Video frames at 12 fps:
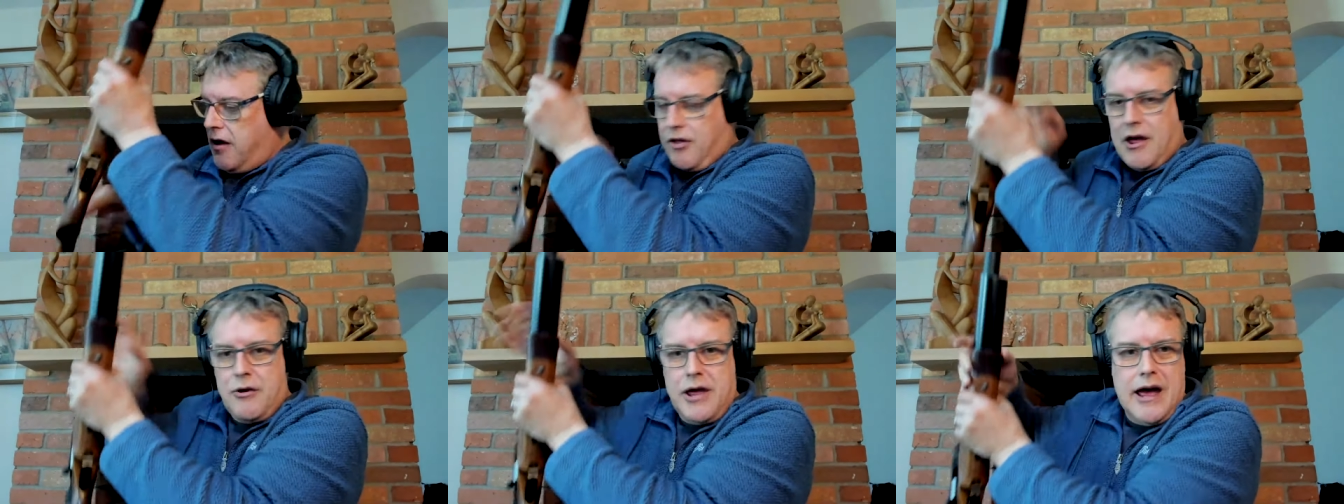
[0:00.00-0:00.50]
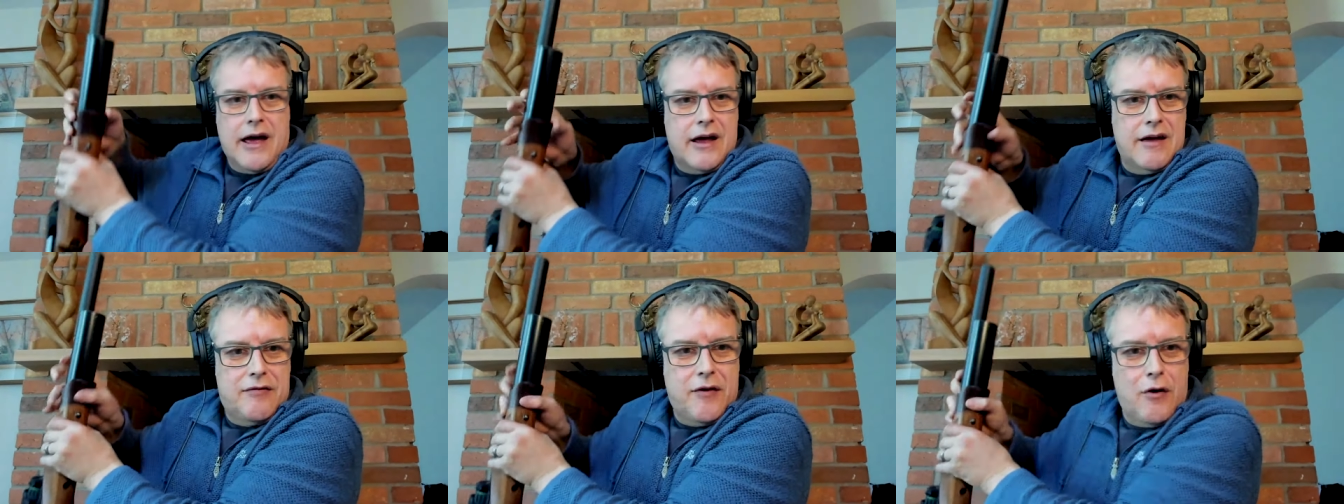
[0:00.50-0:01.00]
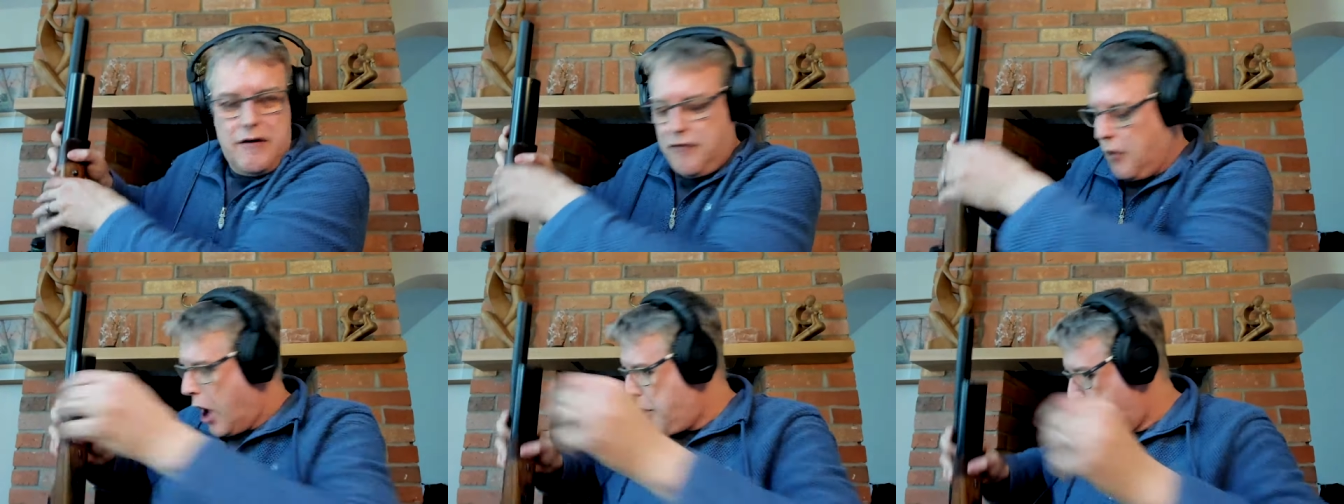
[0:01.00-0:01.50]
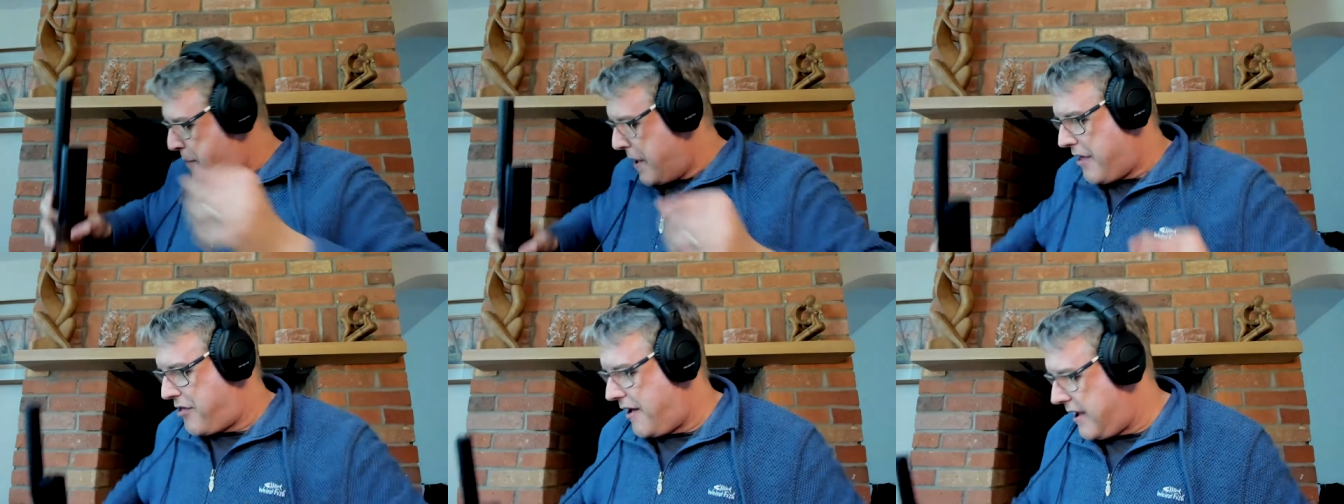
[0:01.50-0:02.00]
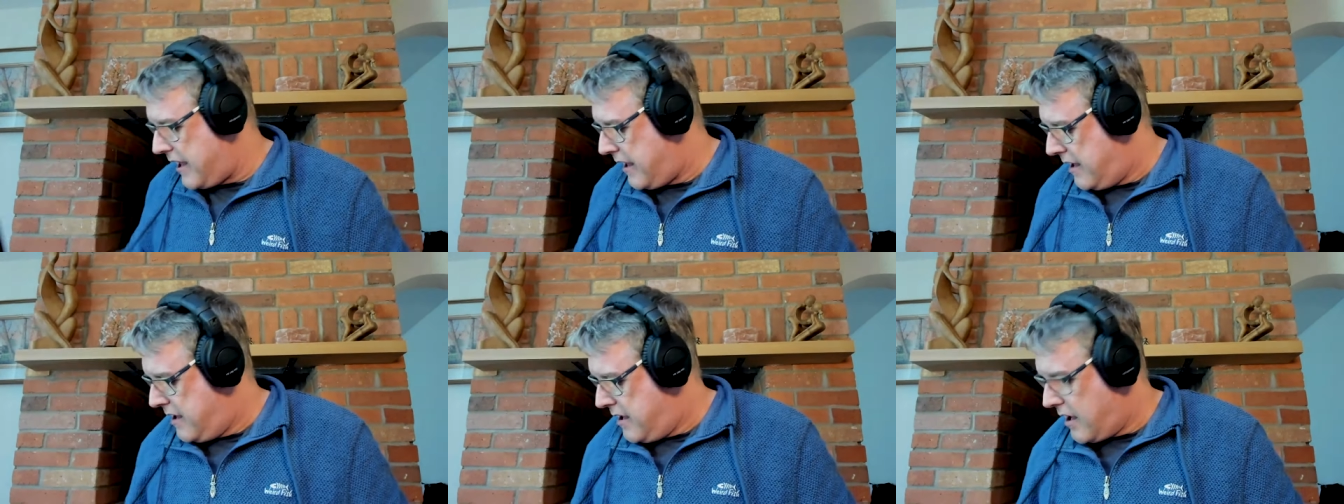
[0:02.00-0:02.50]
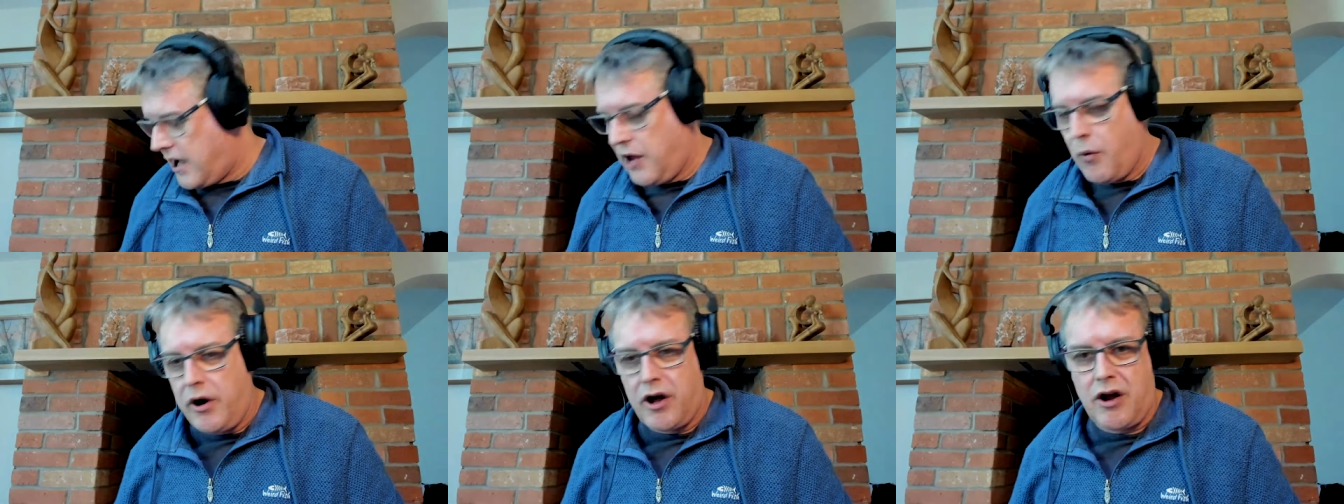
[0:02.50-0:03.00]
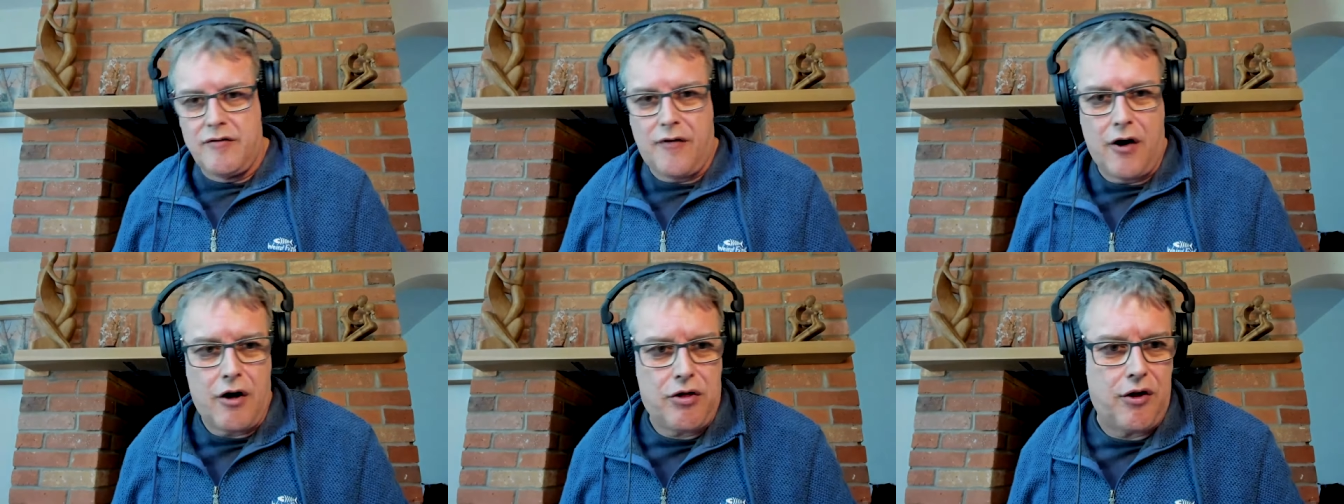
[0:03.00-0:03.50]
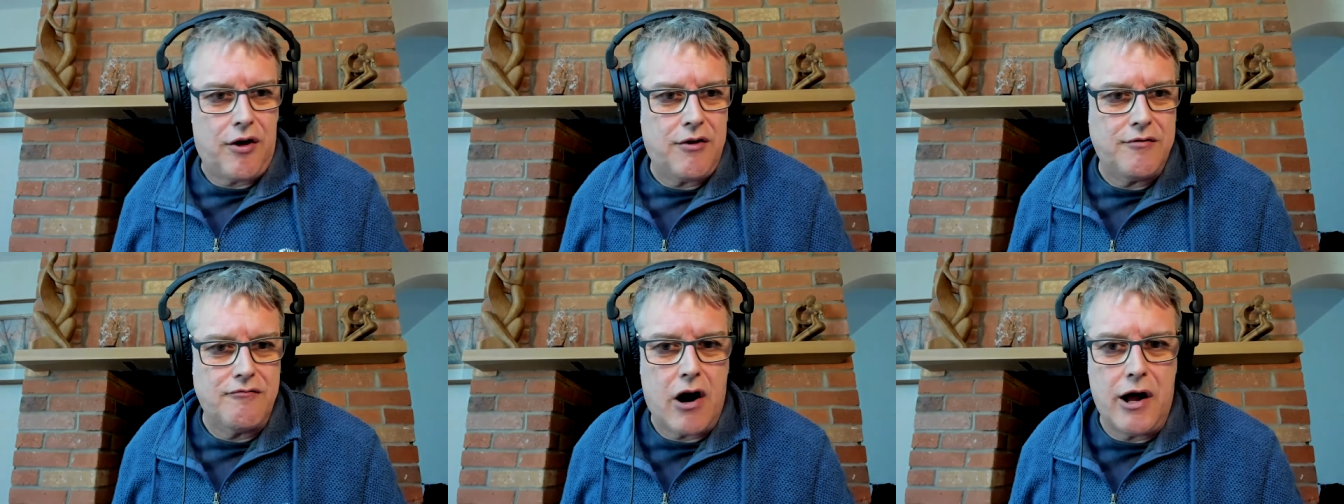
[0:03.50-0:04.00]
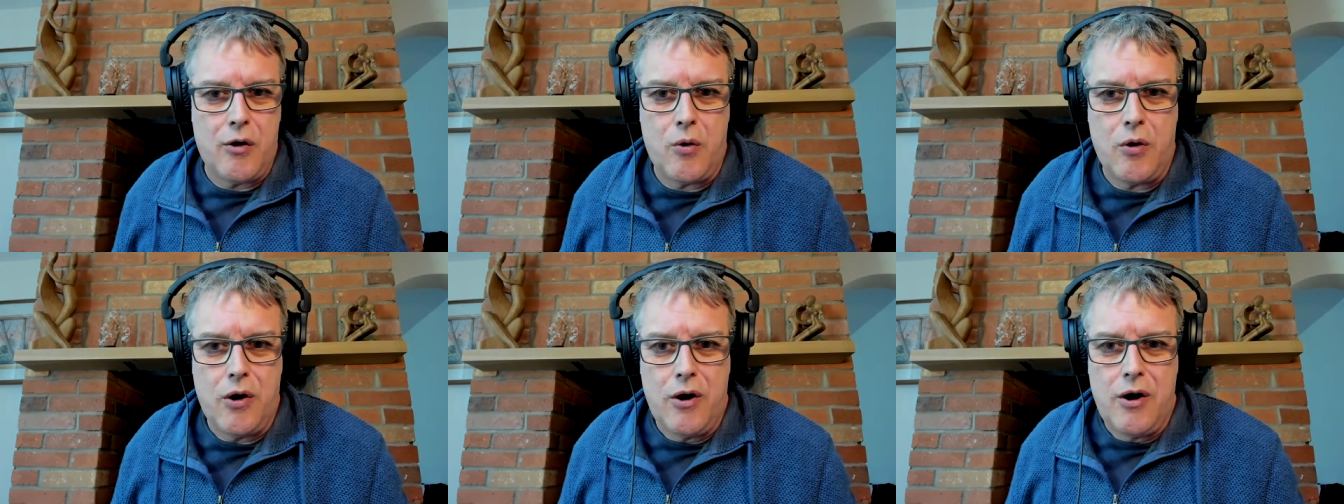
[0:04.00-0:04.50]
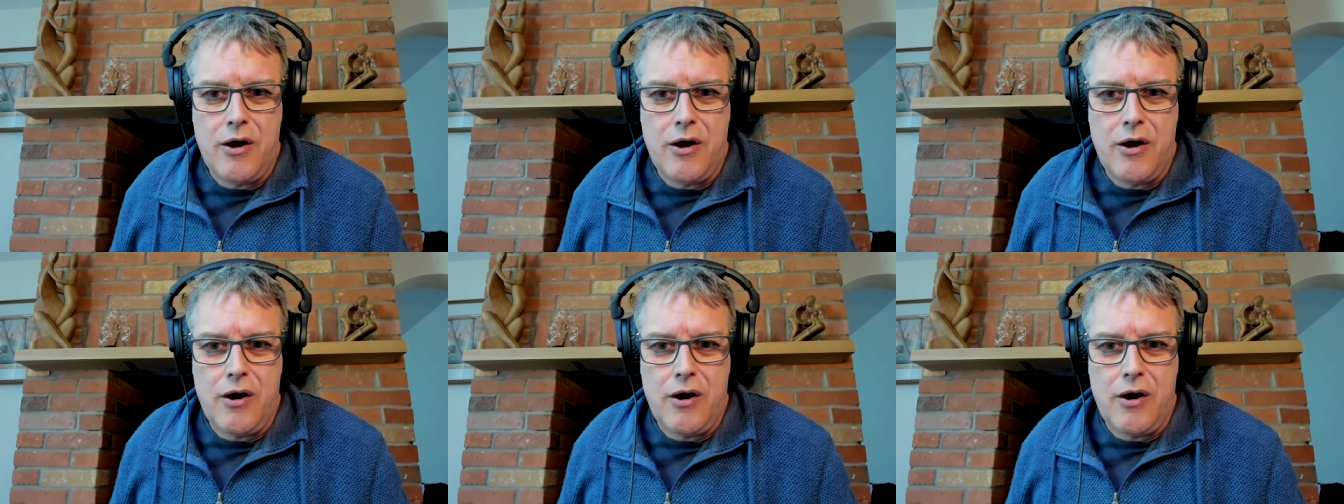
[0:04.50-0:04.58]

So yeah, if you if you own a BSA and you want a converter rail,